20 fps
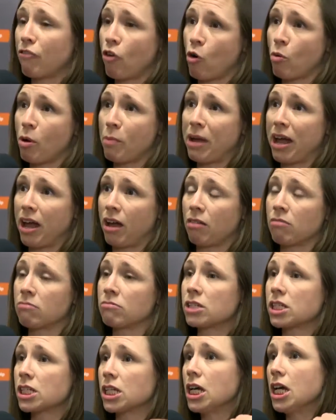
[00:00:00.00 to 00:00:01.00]
from
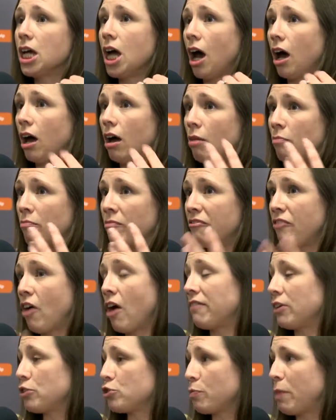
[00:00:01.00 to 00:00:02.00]
about
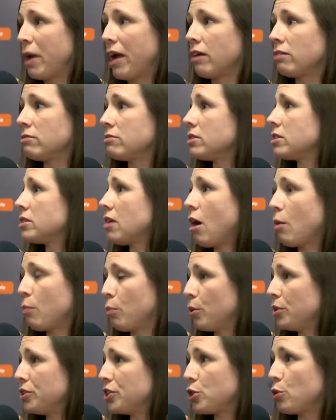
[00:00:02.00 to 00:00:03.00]
£500
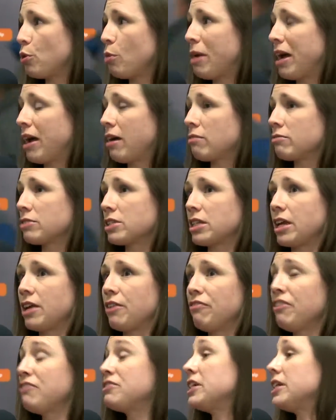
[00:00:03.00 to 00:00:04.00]
upwards to about, say,
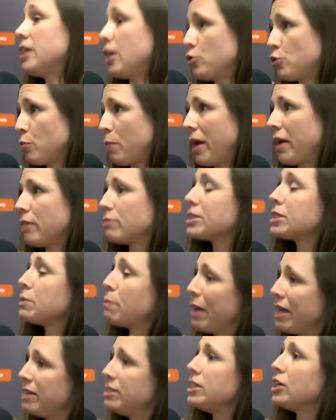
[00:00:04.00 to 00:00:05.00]
£1,500,
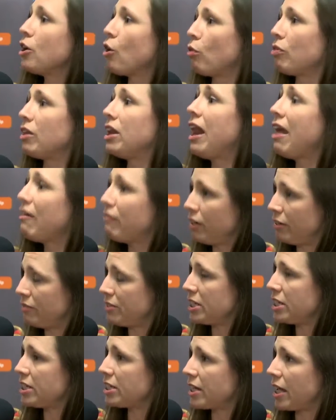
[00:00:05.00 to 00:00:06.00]
depending on the level of
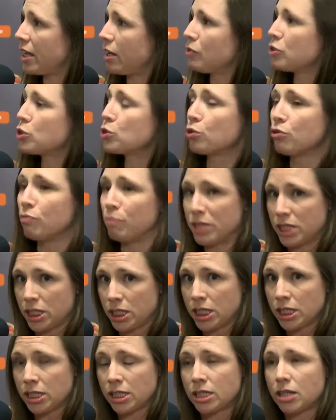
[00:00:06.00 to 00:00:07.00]
detail, the sort of
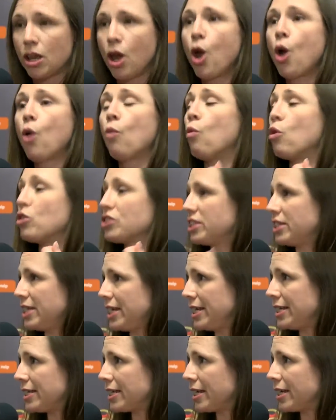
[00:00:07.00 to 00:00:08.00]
business, what's
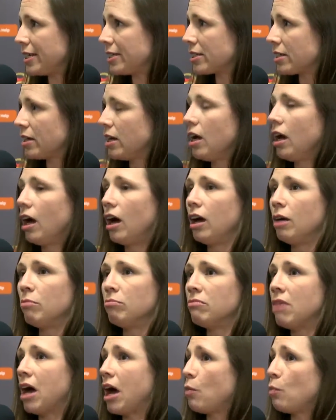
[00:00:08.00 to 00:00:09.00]
needed.
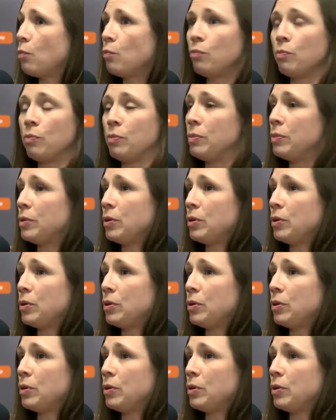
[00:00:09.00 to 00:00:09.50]
And